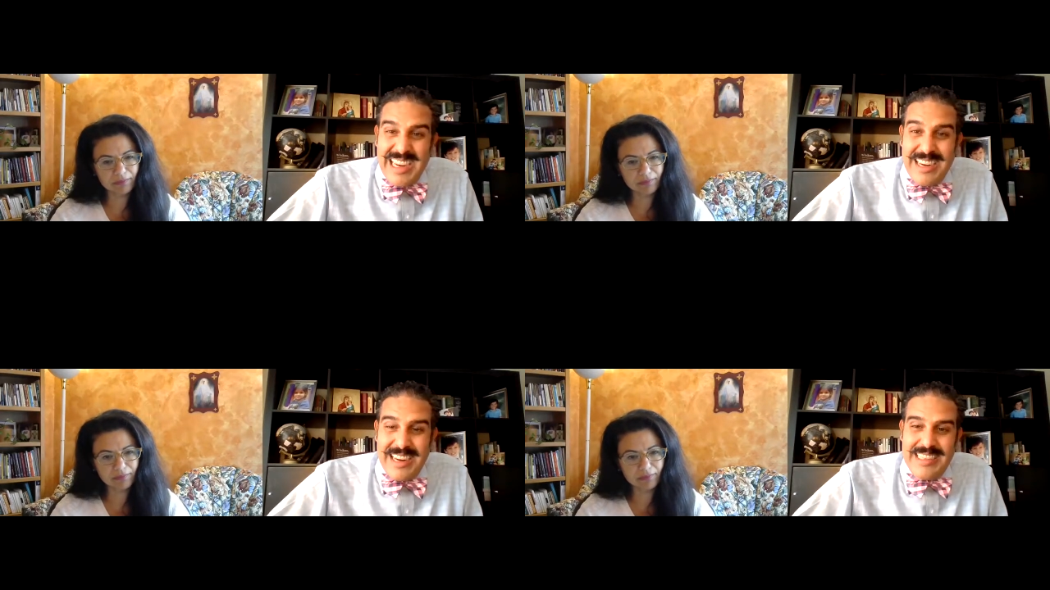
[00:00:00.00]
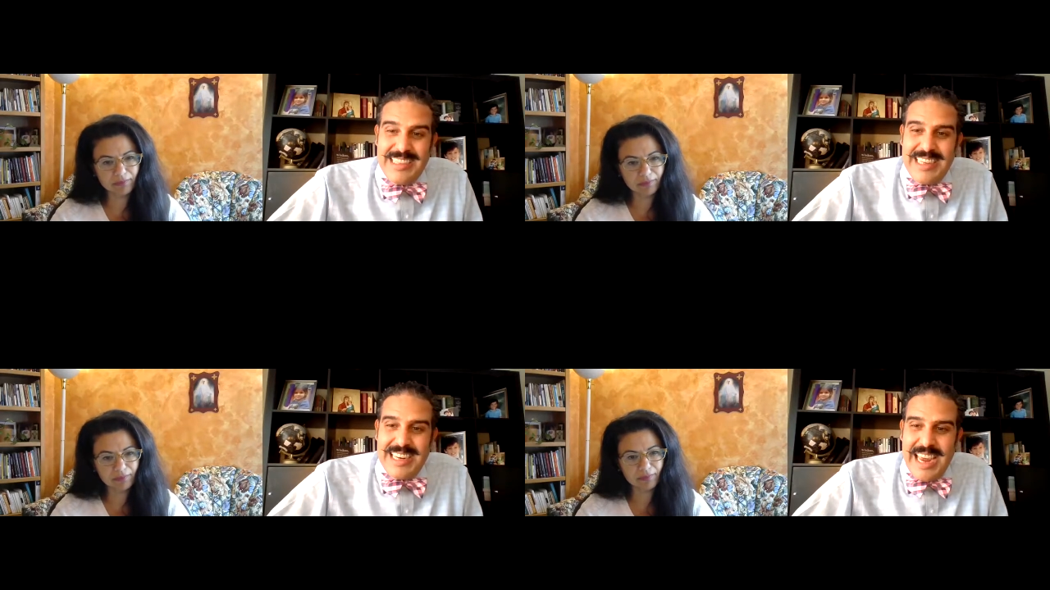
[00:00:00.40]
Speaker 1: back in
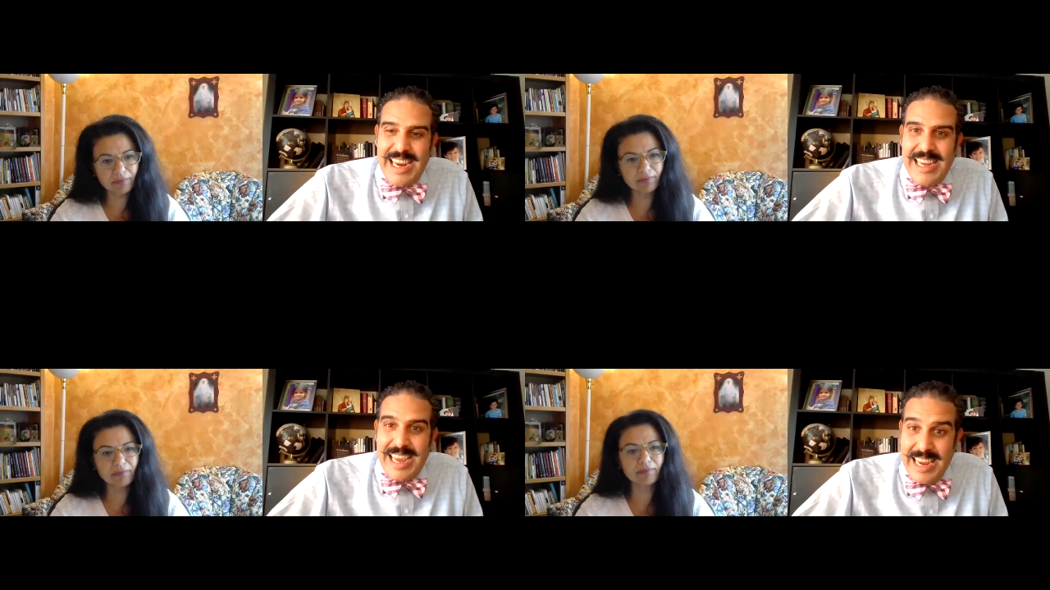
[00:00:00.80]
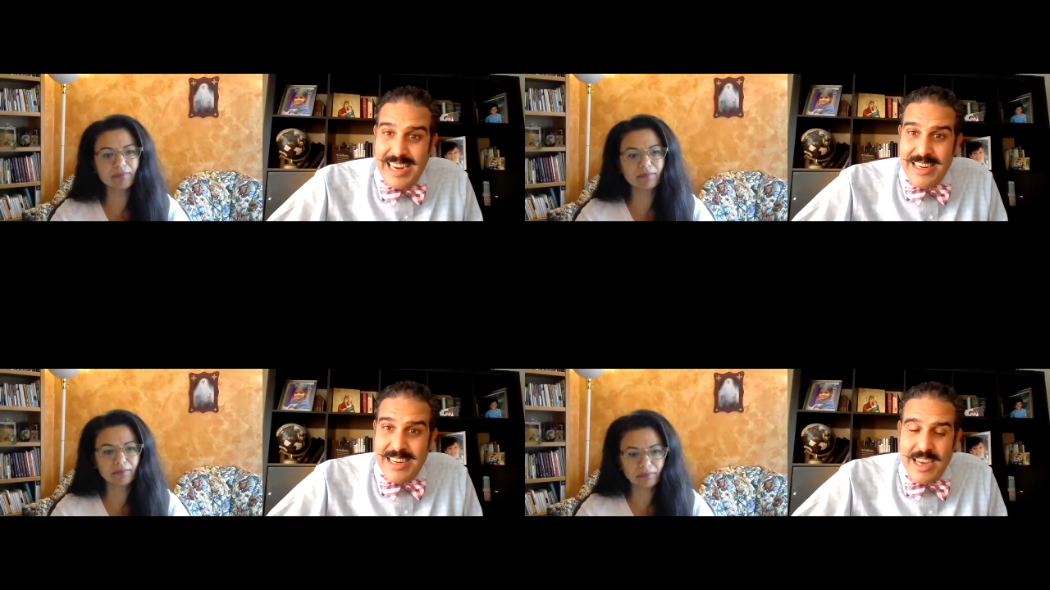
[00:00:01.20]

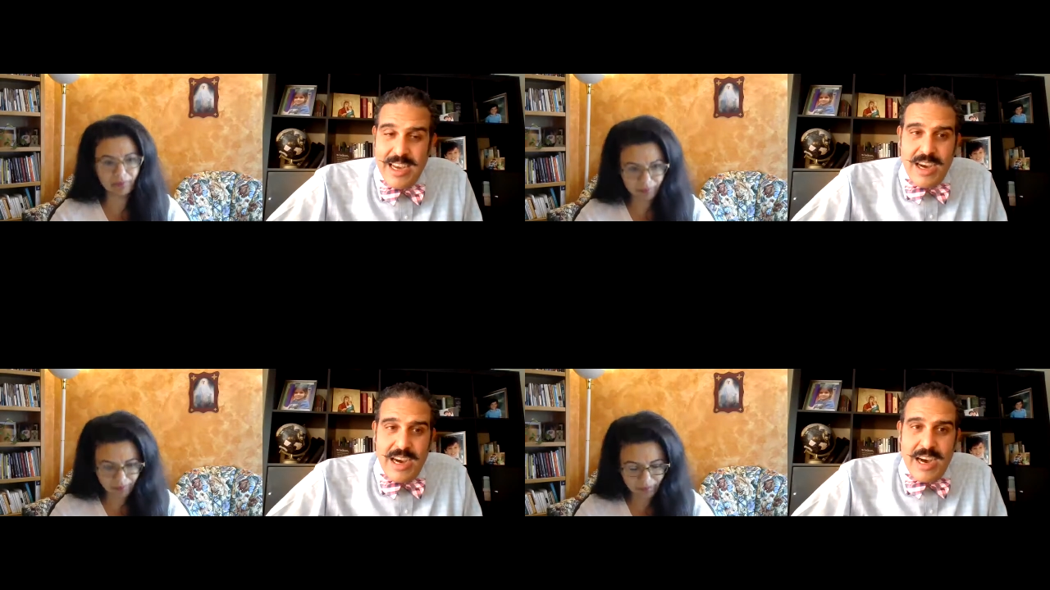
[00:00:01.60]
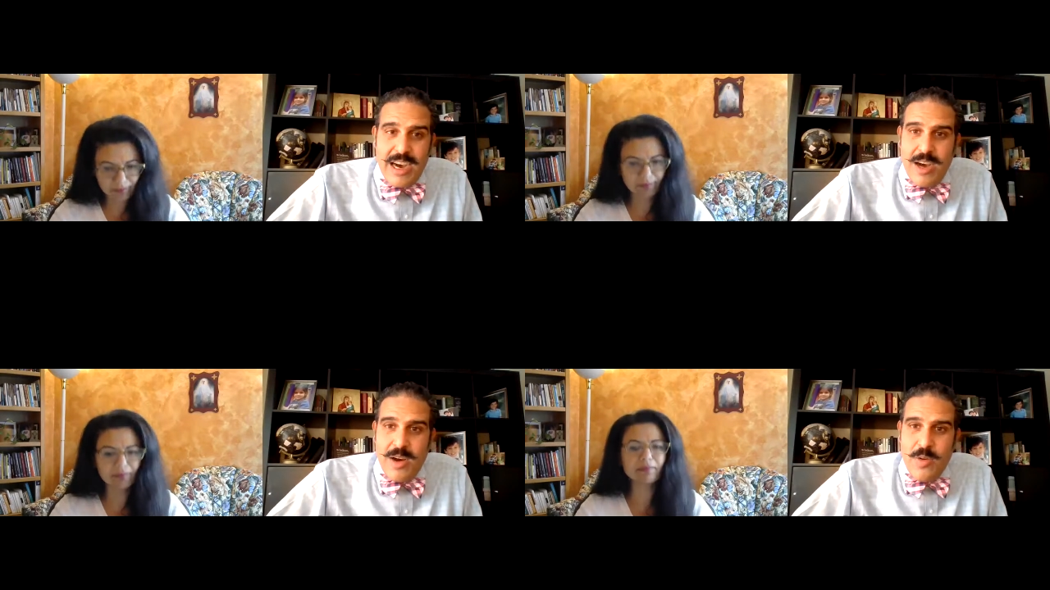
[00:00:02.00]
1988
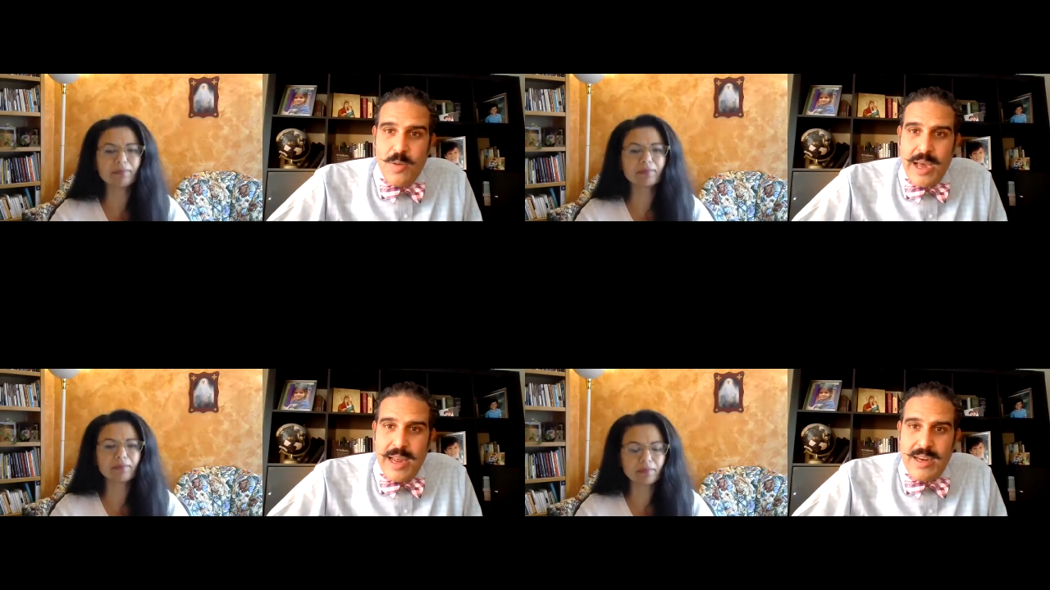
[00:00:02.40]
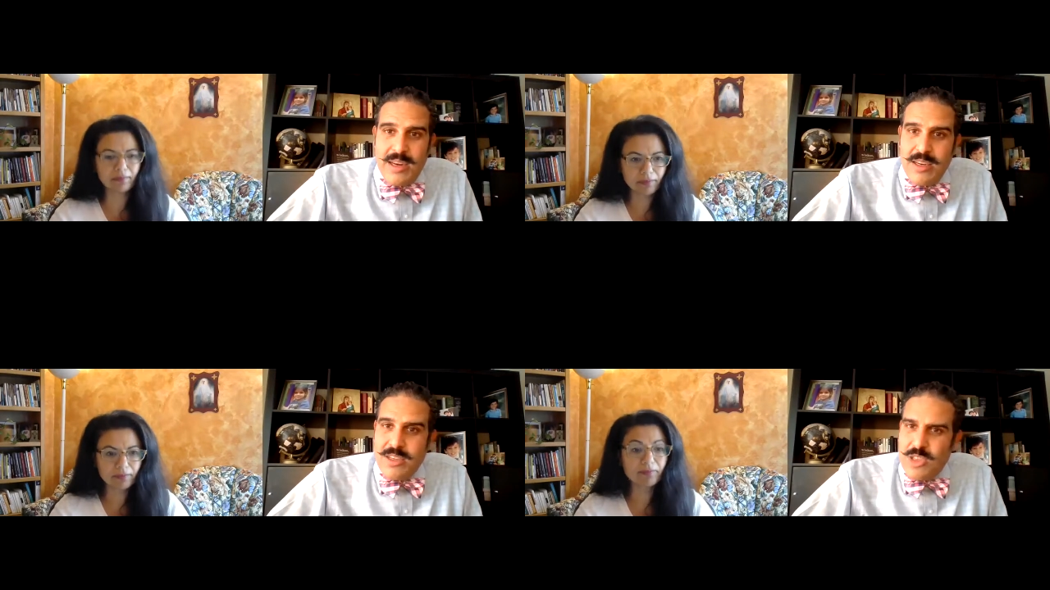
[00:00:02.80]
uh,
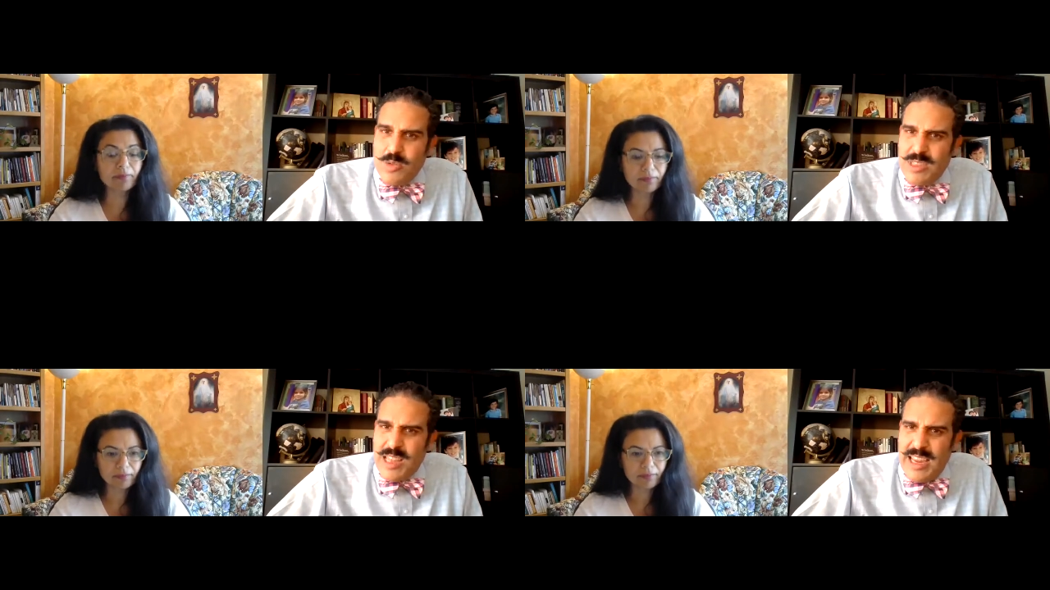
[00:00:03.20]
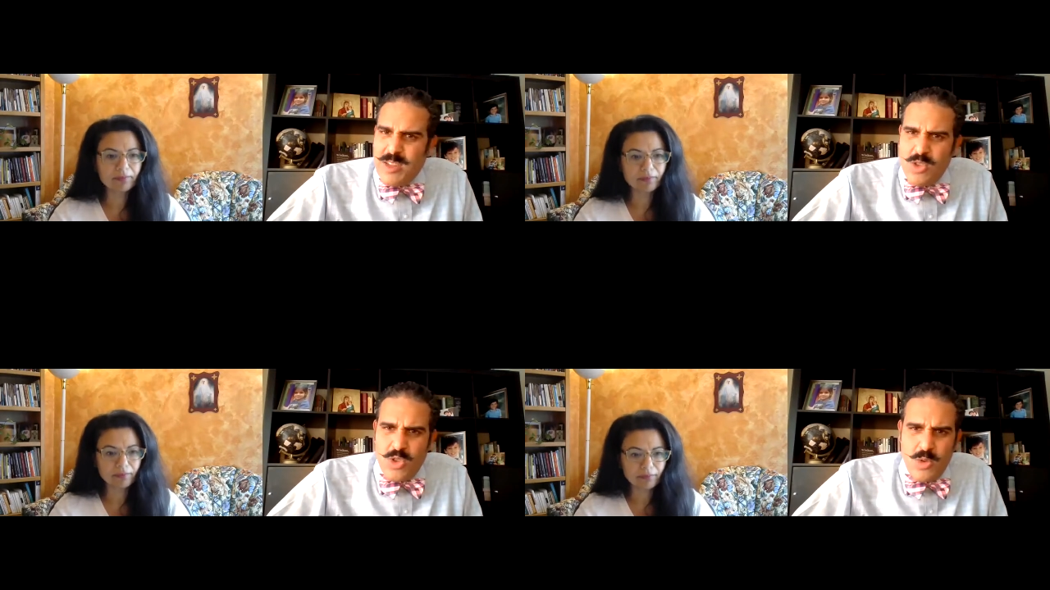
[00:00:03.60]
when she was
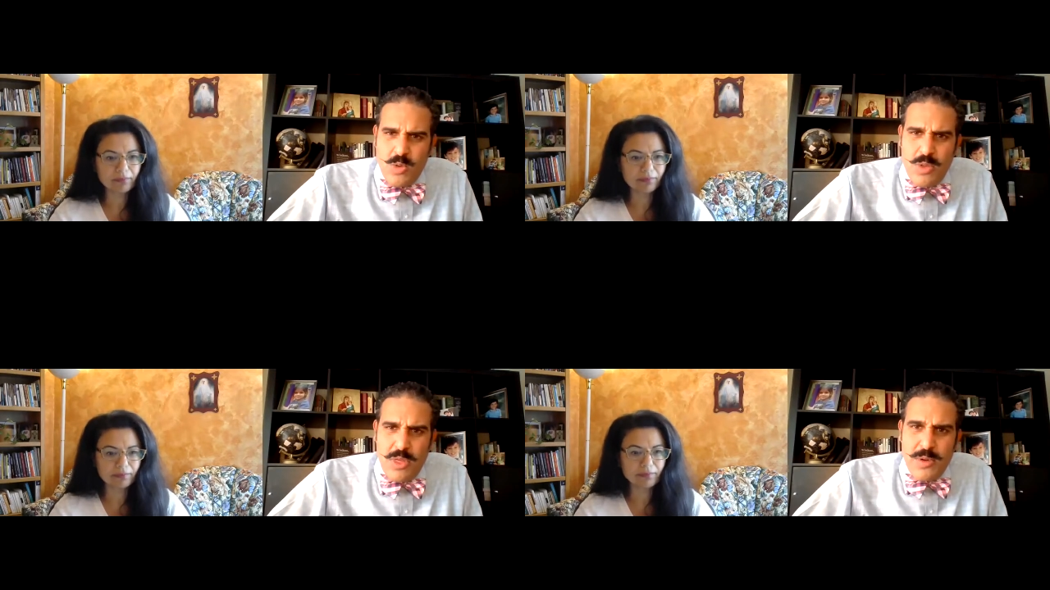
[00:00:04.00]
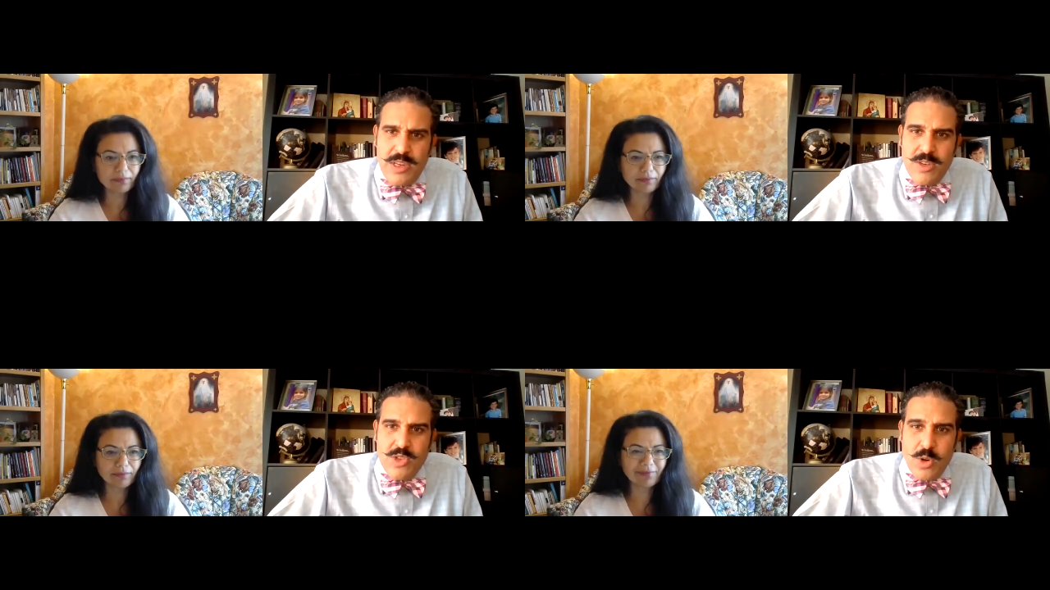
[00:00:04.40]
like two,
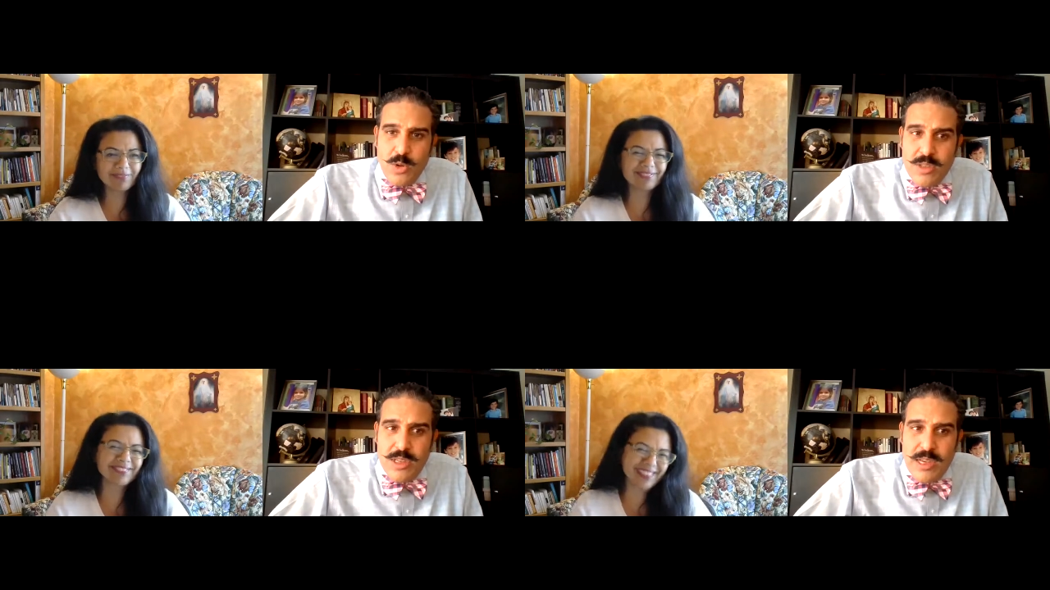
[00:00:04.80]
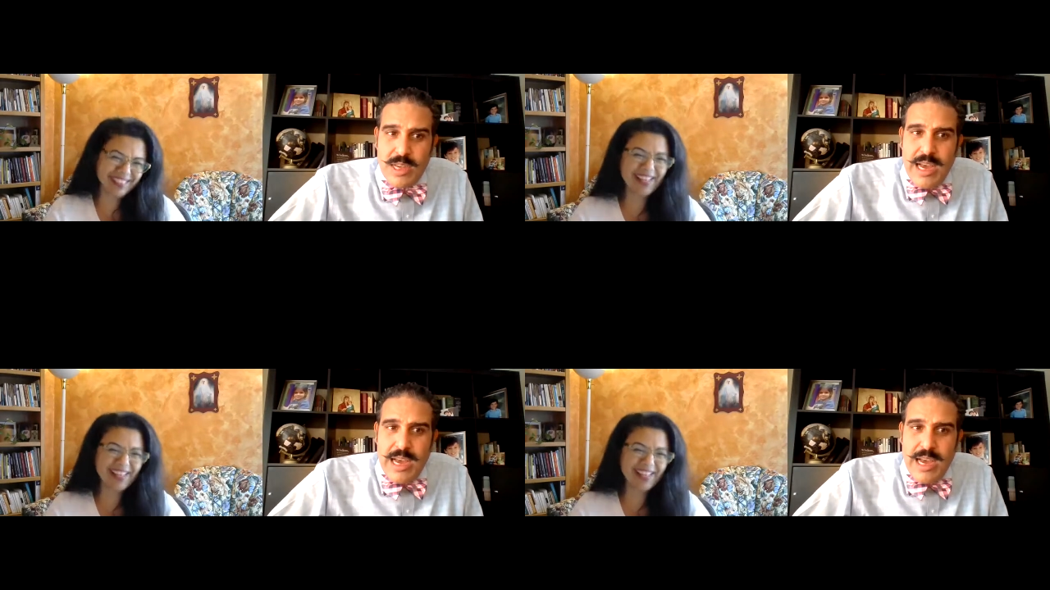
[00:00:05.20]
three years old.